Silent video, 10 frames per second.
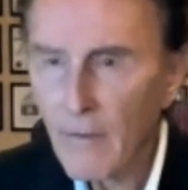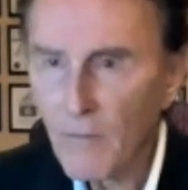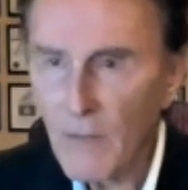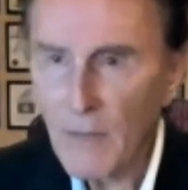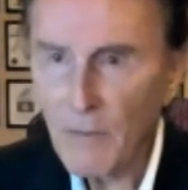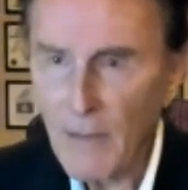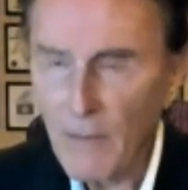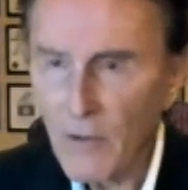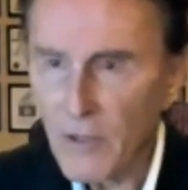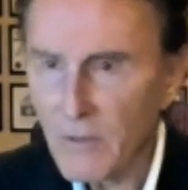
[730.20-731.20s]
Meet
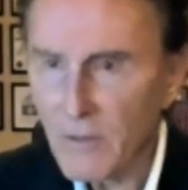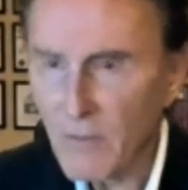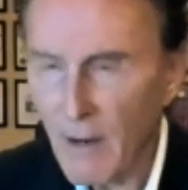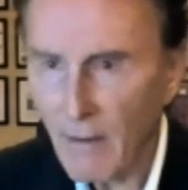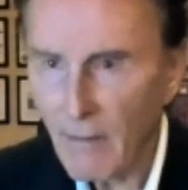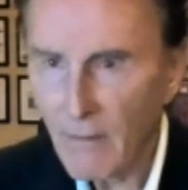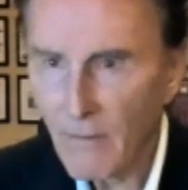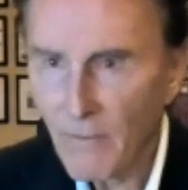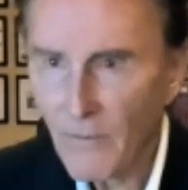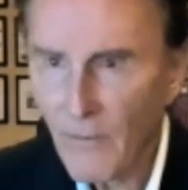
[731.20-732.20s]
people with a smile.
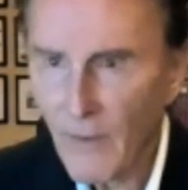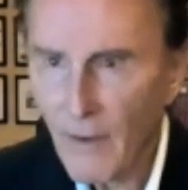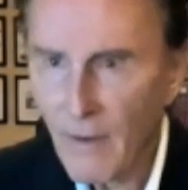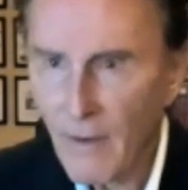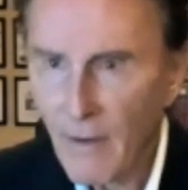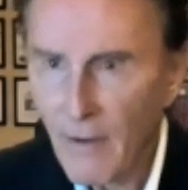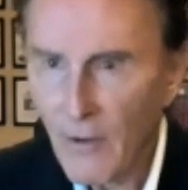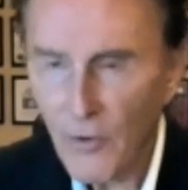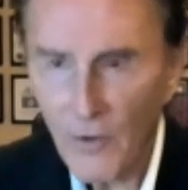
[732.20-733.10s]
You're